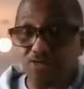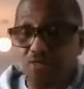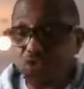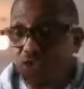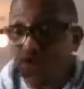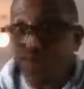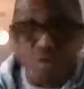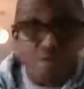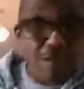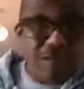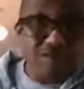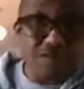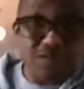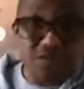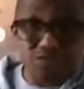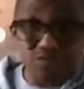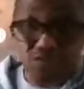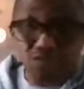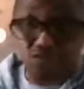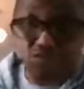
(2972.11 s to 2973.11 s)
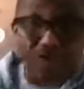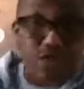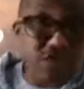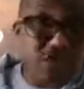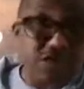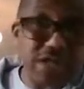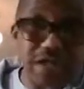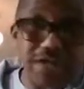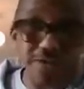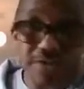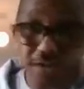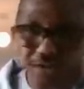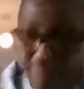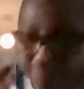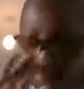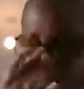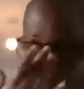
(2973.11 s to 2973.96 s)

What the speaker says: Go to my Facebook, you see the timeline,